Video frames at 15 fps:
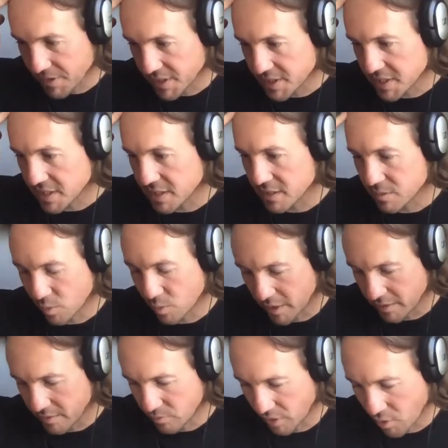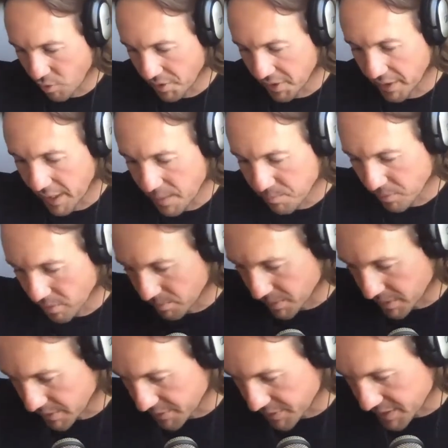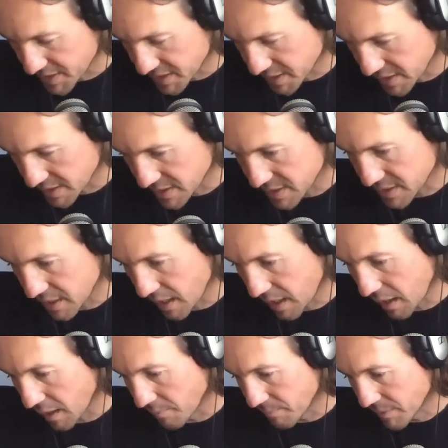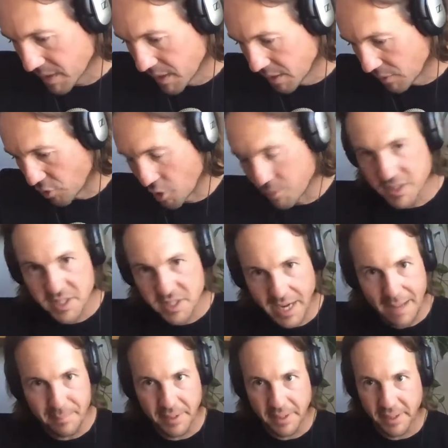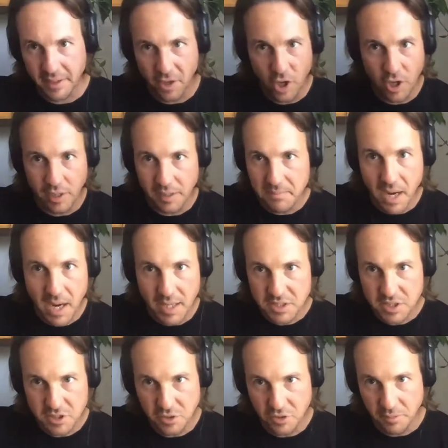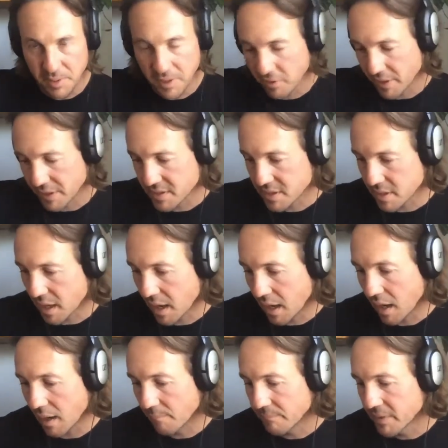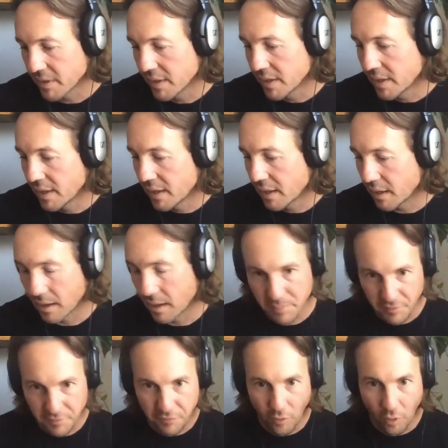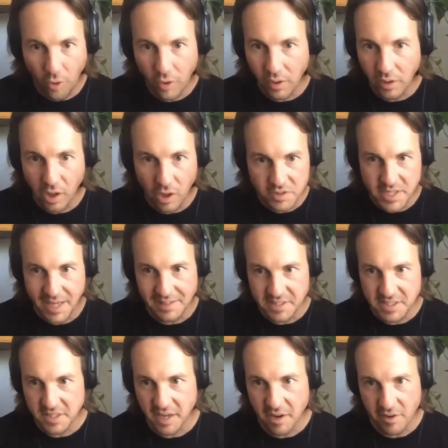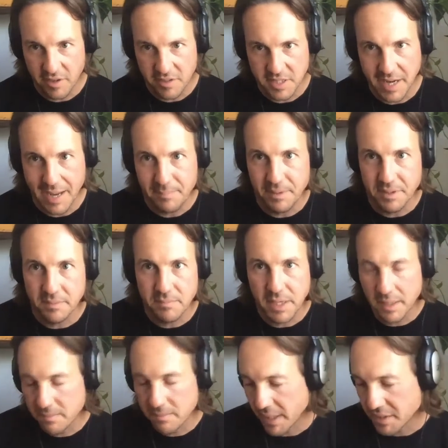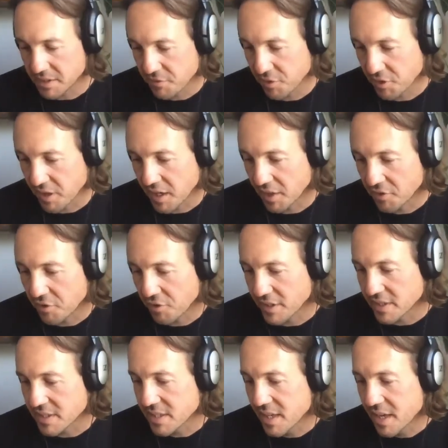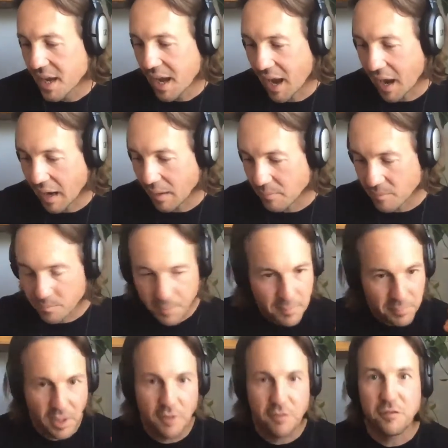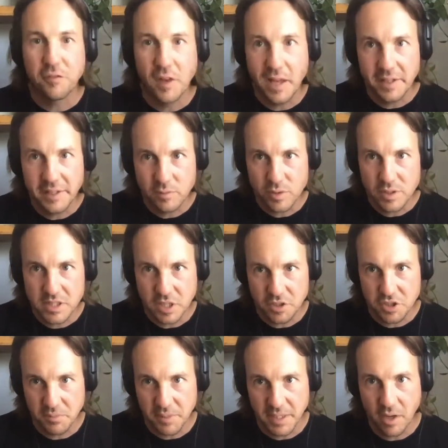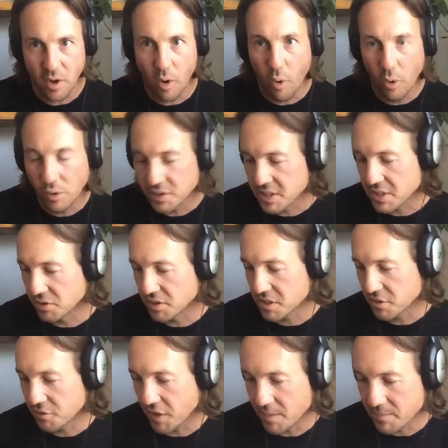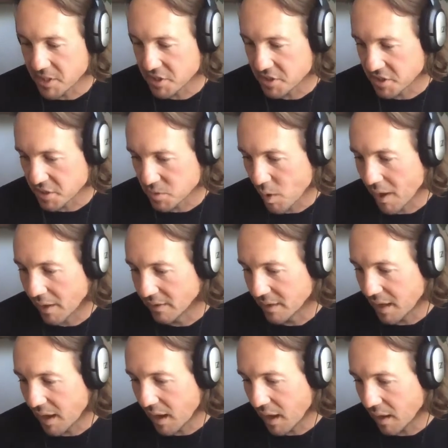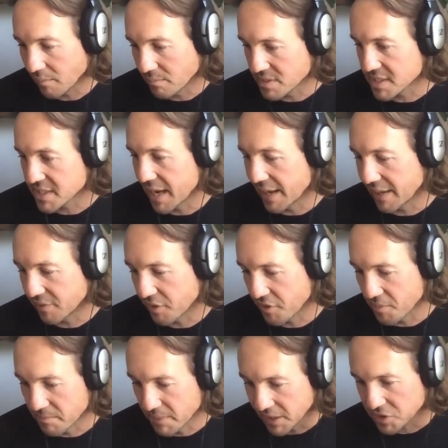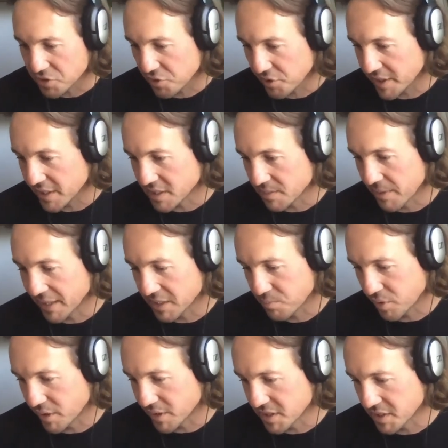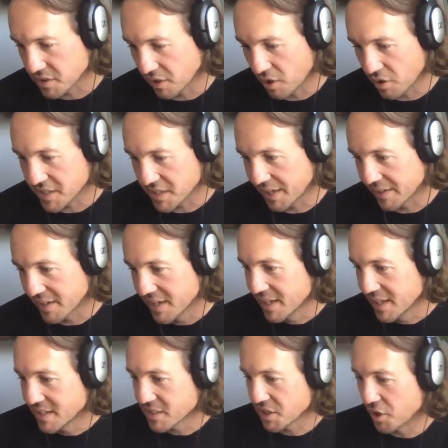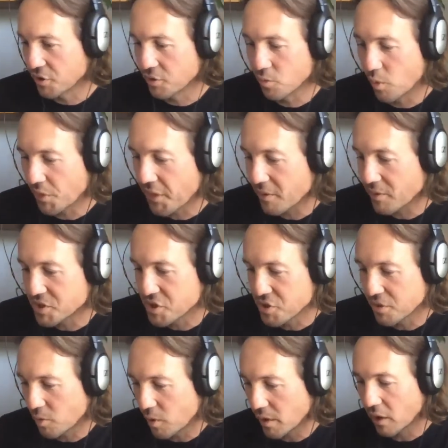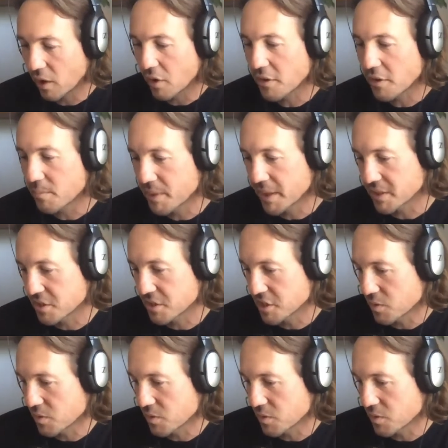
this is we're recording in April, but this is um, rumors that are happening in early March sort of periods. Um, uh, before lockdown scenarios had happened in many, many different countries. Um, people are flooding with social media all sorts of images as well, um, saying that the military is about to put us into lockdown. So what they were doing, what a lot of the pictures. This